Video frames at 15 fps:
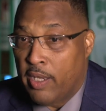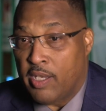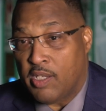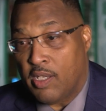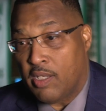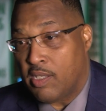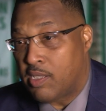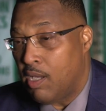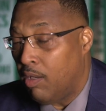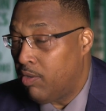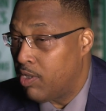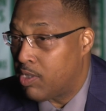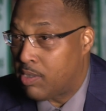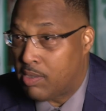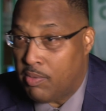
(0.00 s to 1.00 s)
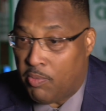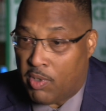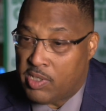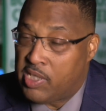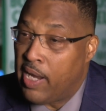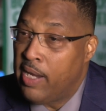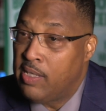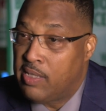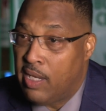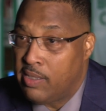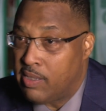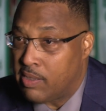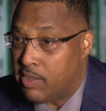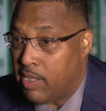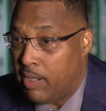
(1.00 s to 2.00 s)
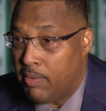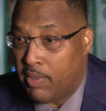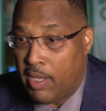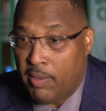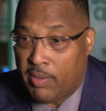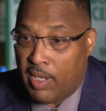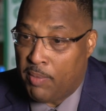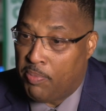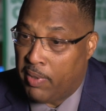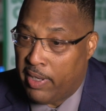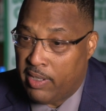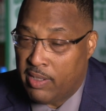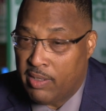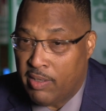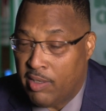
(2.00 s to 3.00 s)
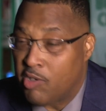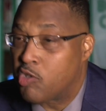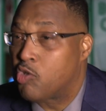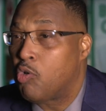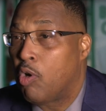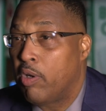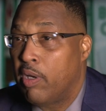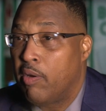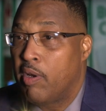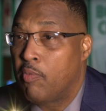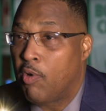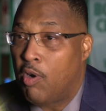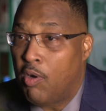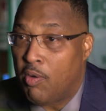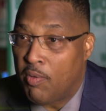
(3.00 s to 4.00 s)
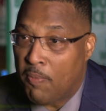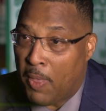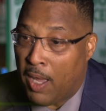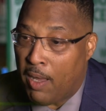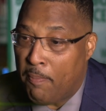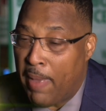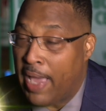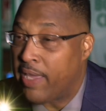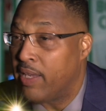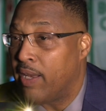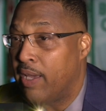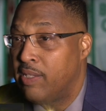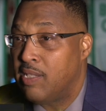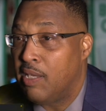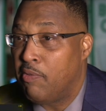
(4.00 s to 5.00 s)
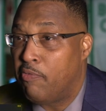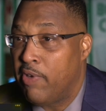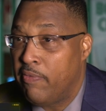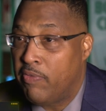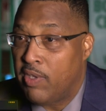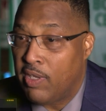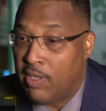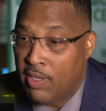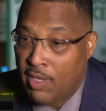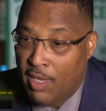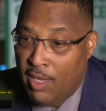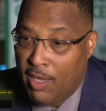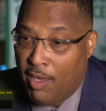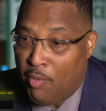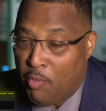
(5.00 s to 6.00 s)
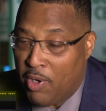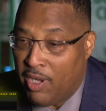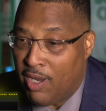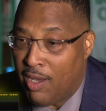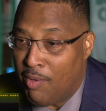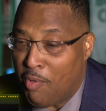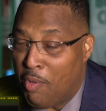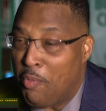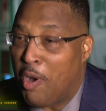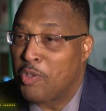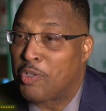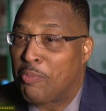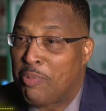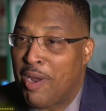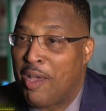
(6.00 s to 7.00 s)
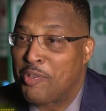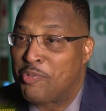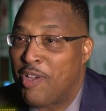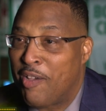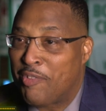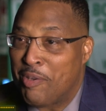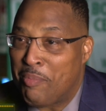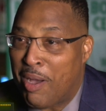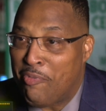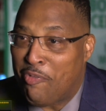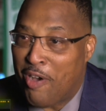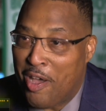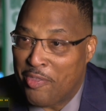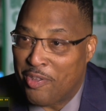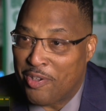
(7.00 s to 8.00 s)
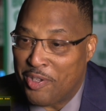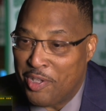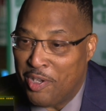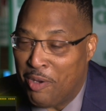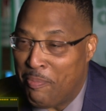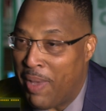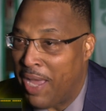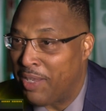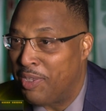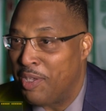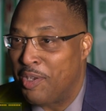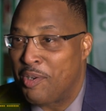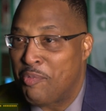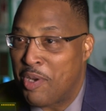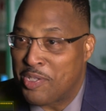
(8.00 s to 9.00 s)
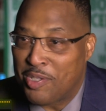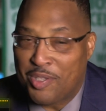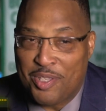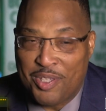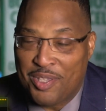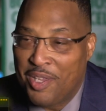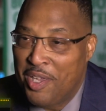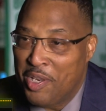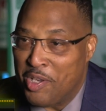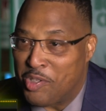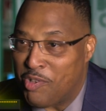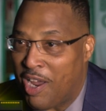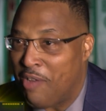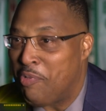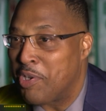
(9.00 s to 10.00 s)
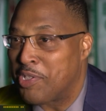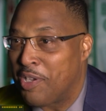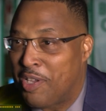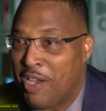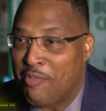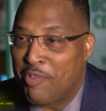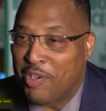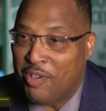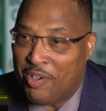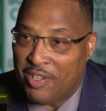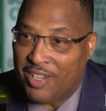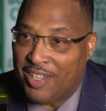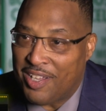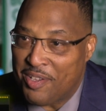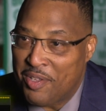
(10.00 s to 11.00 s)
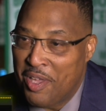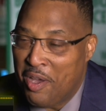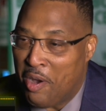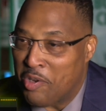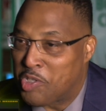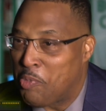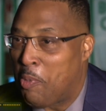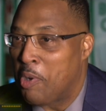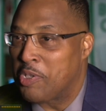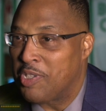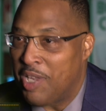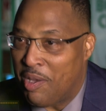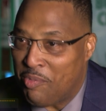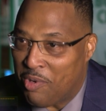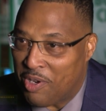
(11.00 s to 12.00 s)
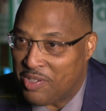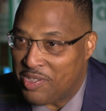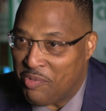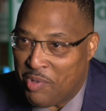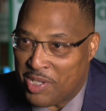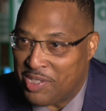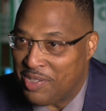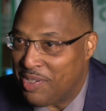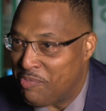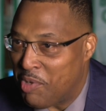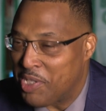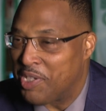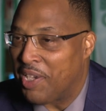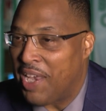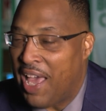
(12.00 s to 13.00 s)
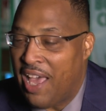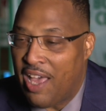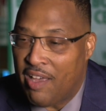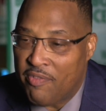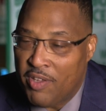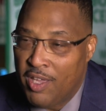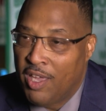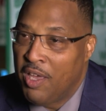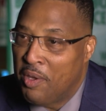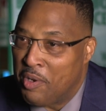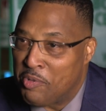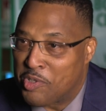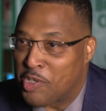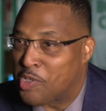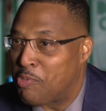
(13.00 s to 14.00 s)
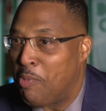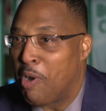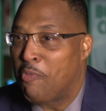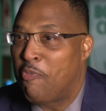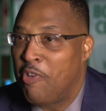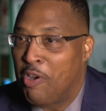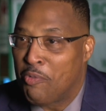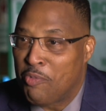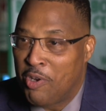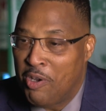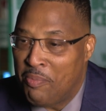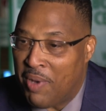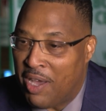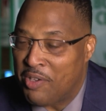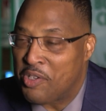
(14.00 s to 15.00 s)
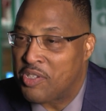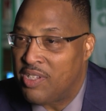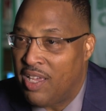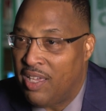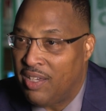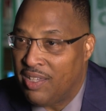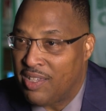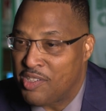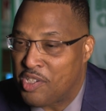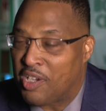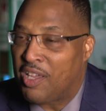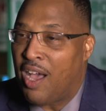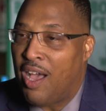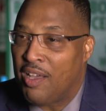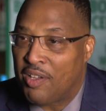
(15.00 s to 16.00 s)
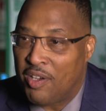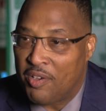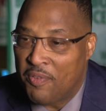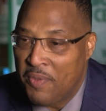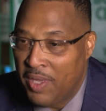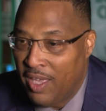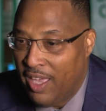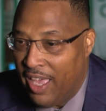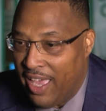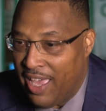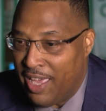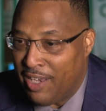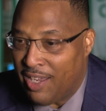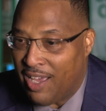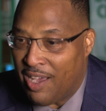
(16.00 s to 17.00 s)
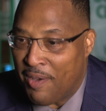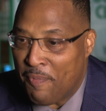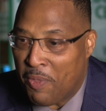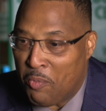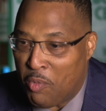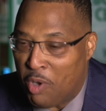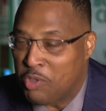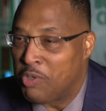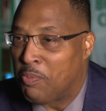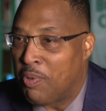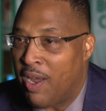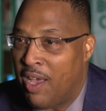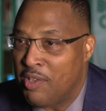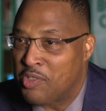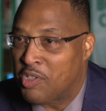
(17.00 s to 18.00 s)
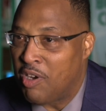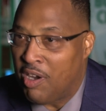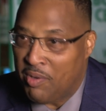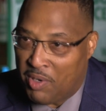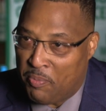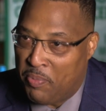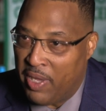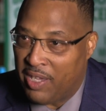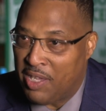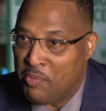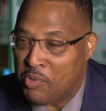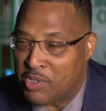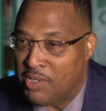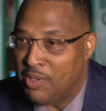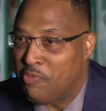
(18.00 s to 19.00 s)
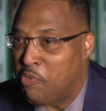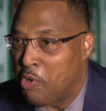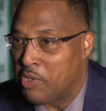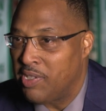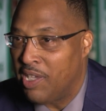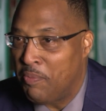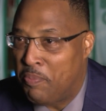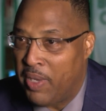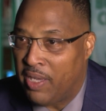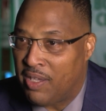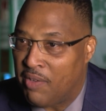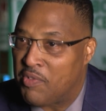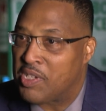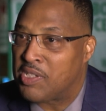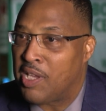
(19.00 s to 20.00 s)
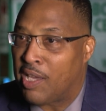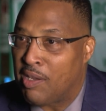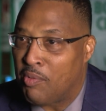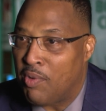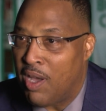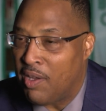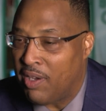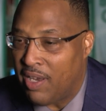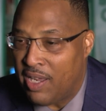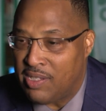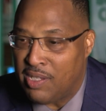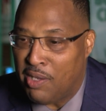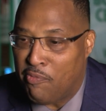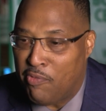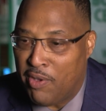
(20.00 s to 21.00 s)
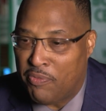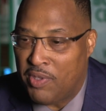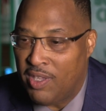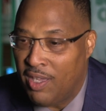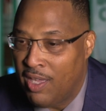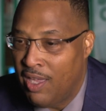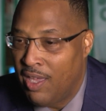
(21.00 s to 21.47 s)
The, the Celtics were change agents. They, they, they played a, an extraordinary role uh, back in 1950 when, uh, when Walter Brown drafted my father. You know, back then there wasn't the, the draft wasn't covered on, uh, on sports networks. It wasn't, wasn't live. There was a smoke-filled room, my understanding, in Chicago. And um, Walter Brown's turn to pick, it was the 14th pick of the second round in 1950.